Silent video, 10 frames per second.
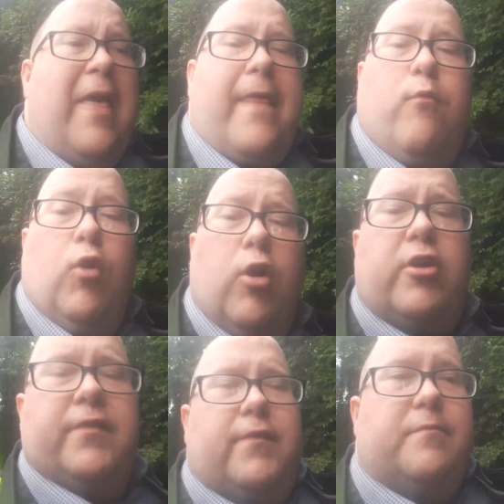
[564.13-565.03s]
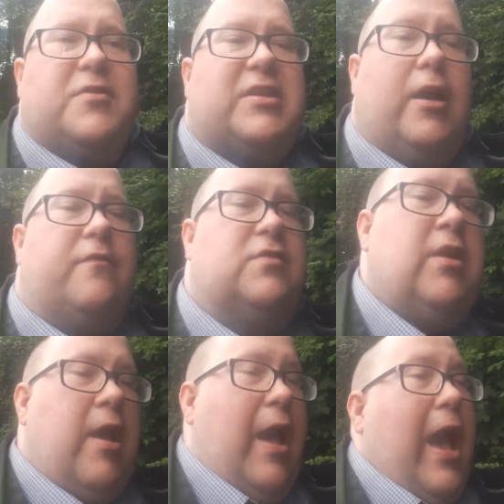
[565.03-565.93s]
They will look at themselves
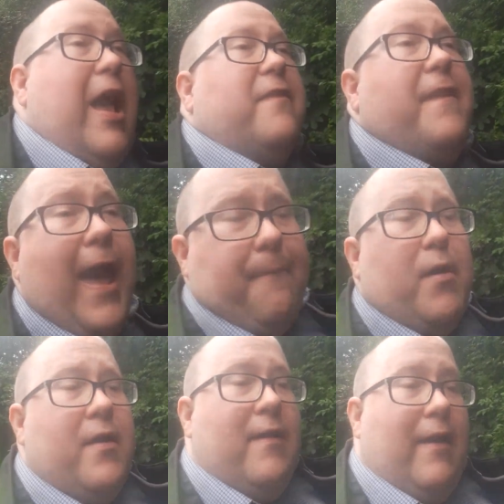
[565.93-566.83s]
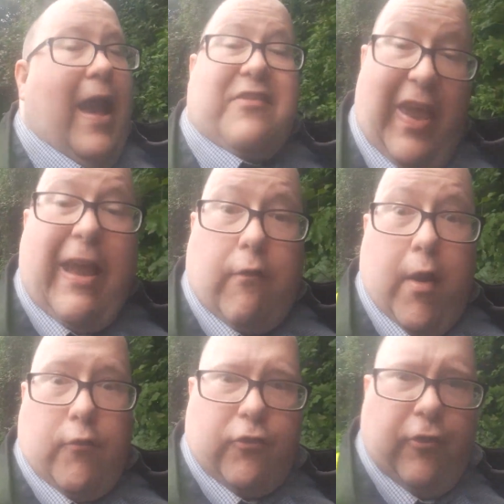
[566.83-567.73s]
and them as
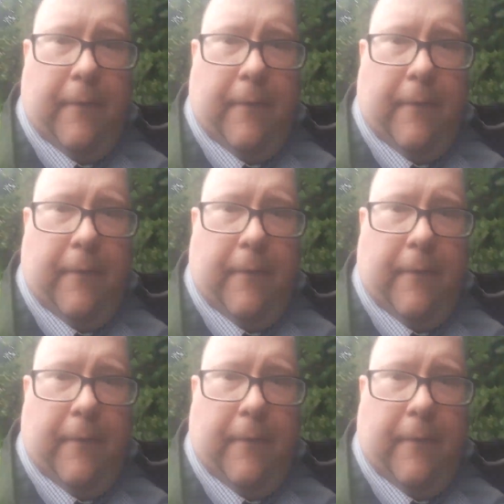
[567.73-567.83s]
heroes.